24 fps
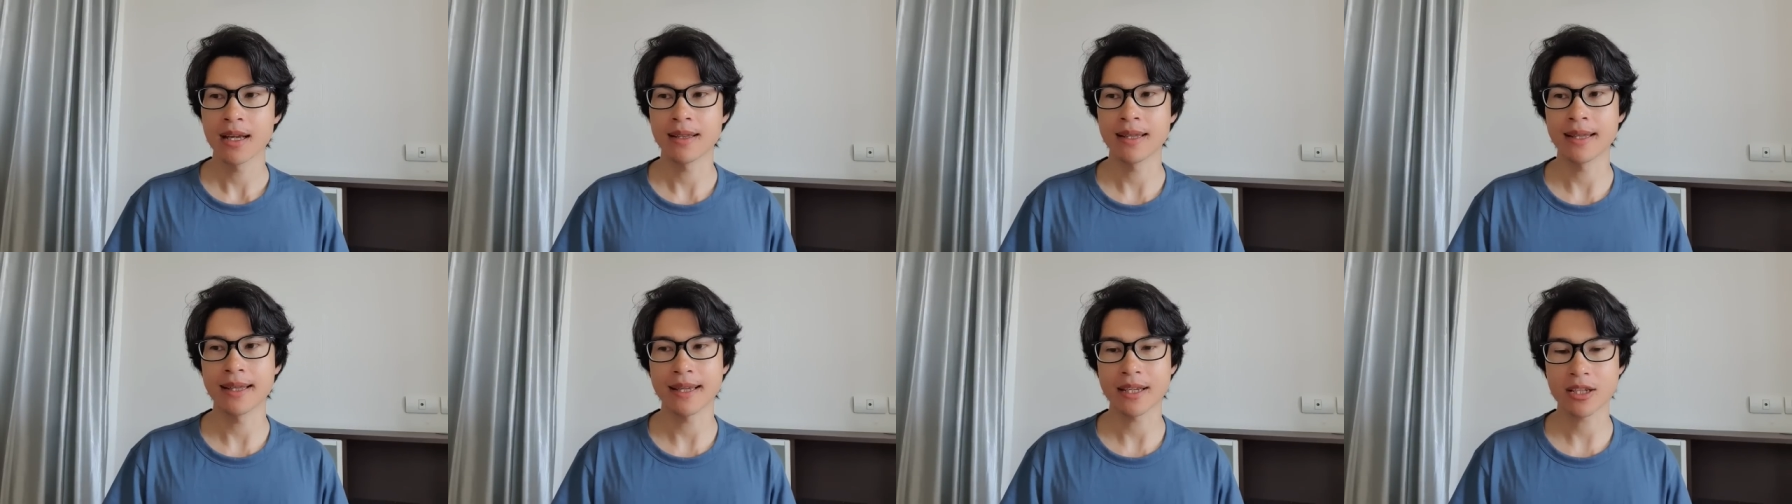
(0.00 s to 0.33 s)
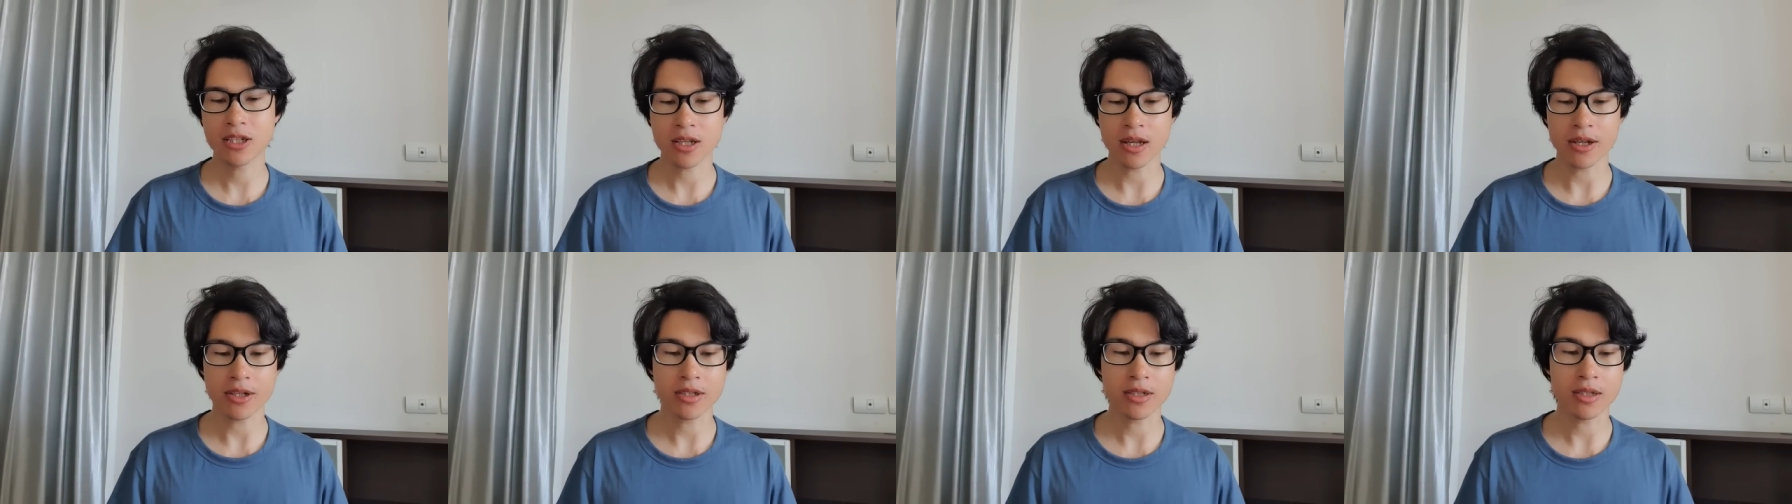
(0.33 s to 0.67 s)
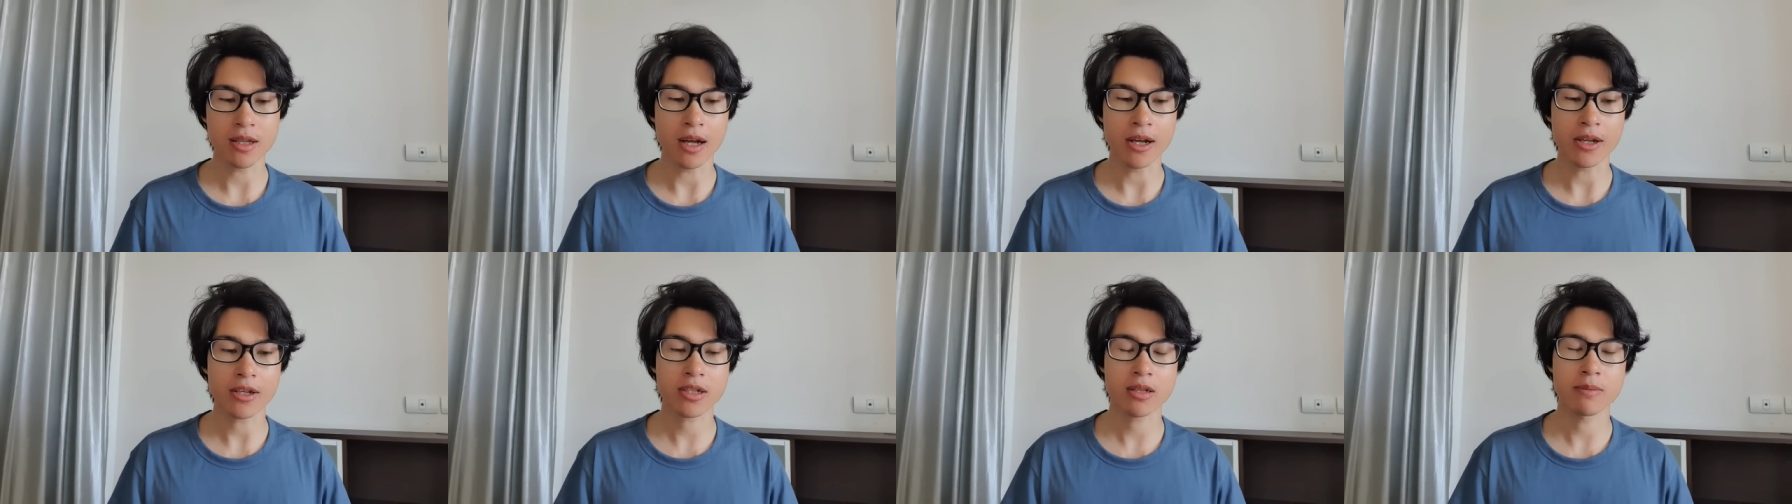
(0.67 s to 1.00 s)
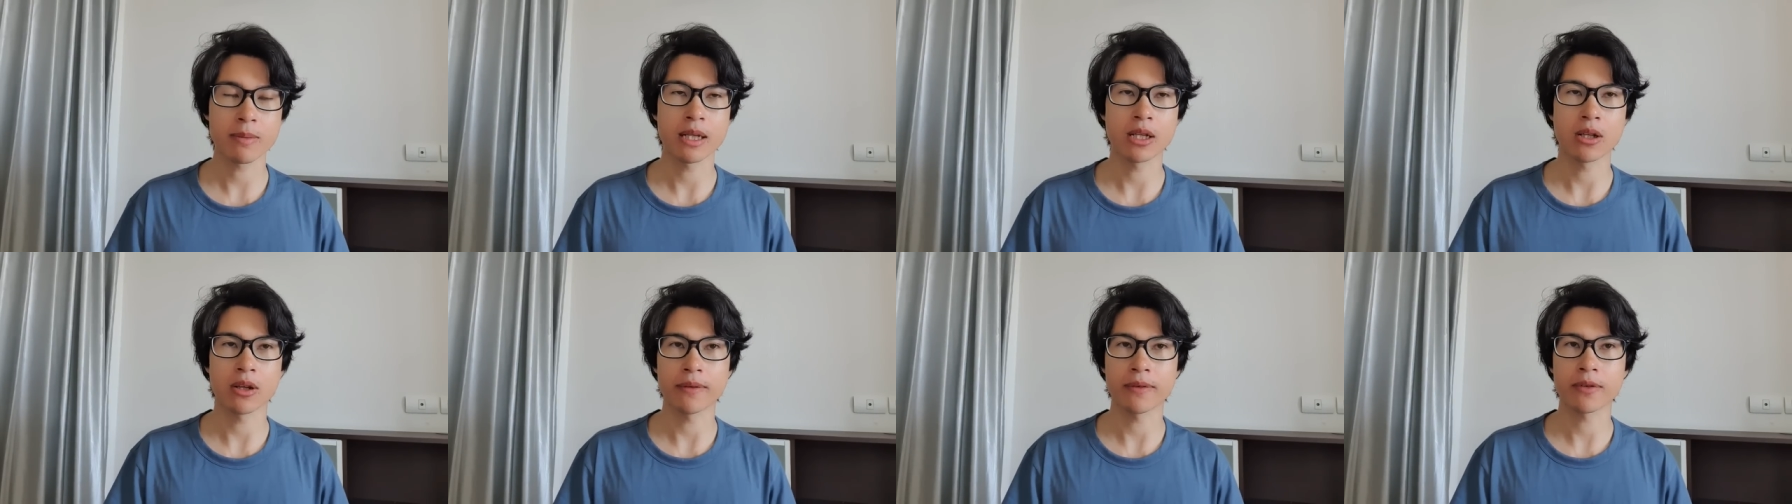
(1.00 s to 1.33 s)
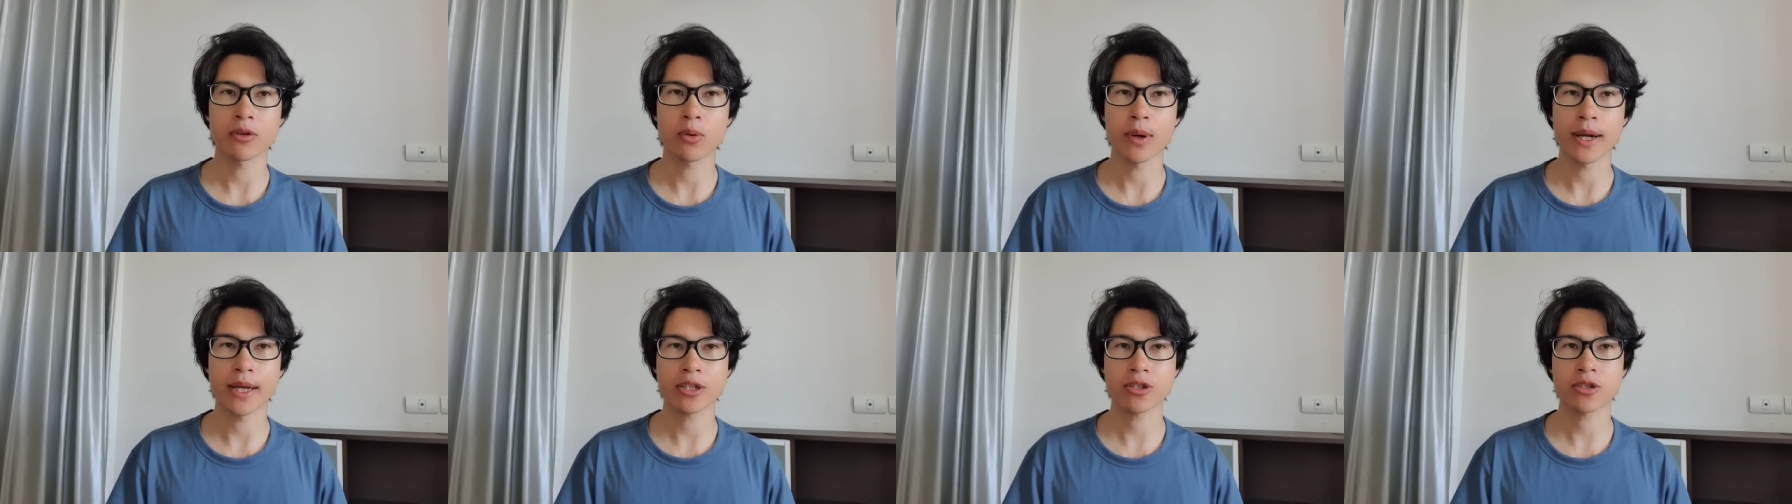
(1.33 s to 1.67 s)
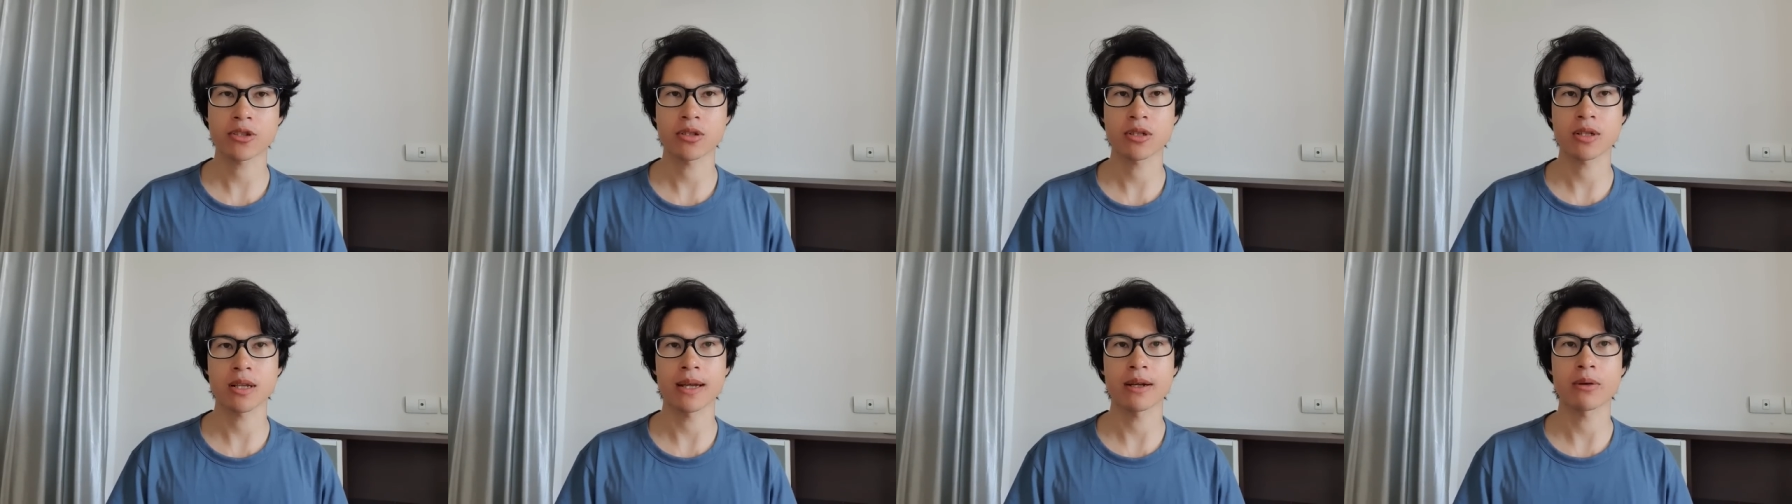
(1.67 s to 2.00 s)
And then they started asking me a lot of
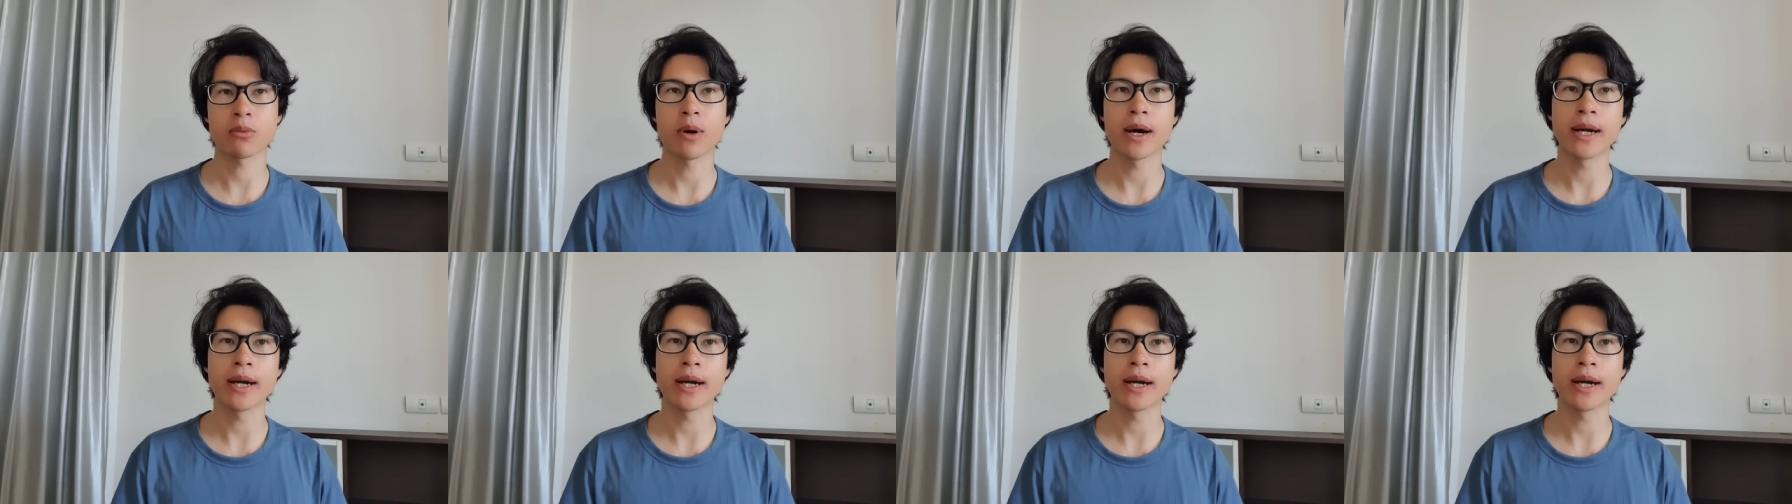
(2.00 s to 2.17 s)
questions like,